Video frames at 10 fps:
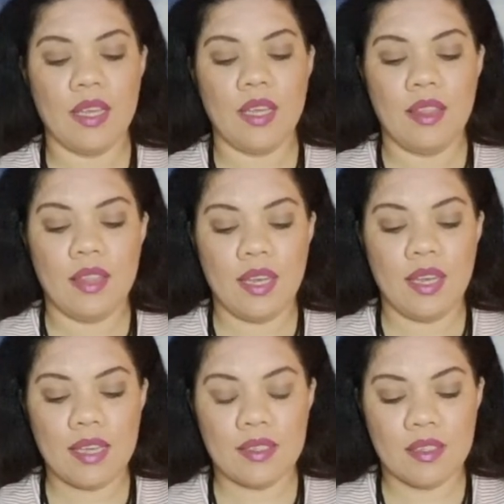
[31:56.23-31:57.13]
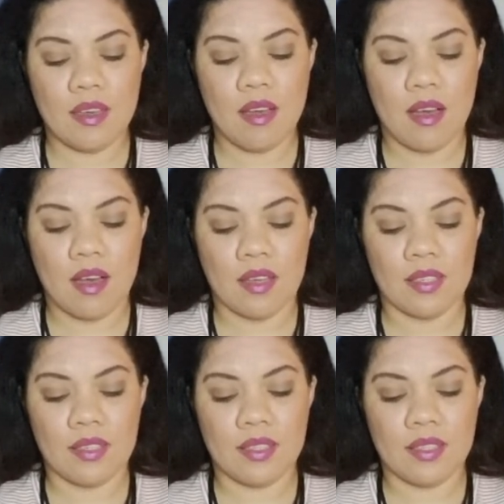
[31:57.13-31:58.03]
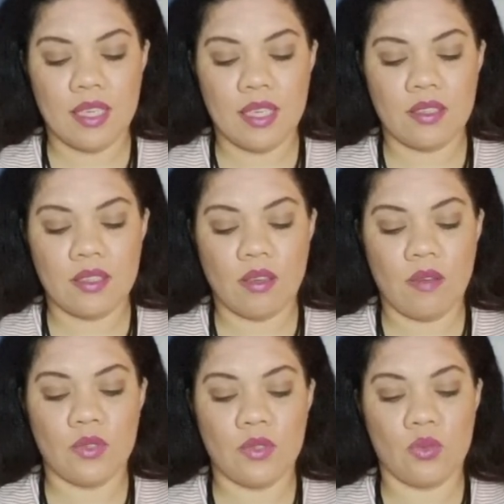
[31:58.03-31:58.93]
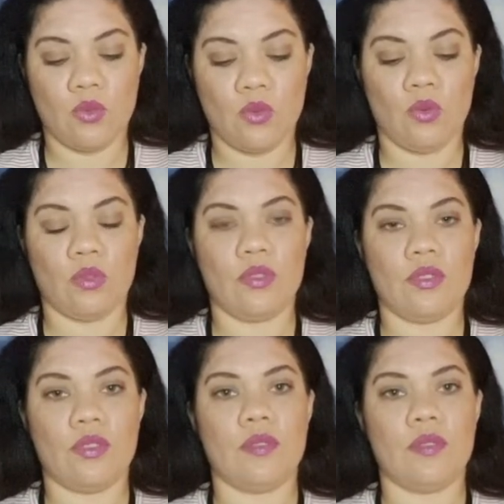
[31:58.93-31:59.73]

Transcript: The next card, Six of Swords.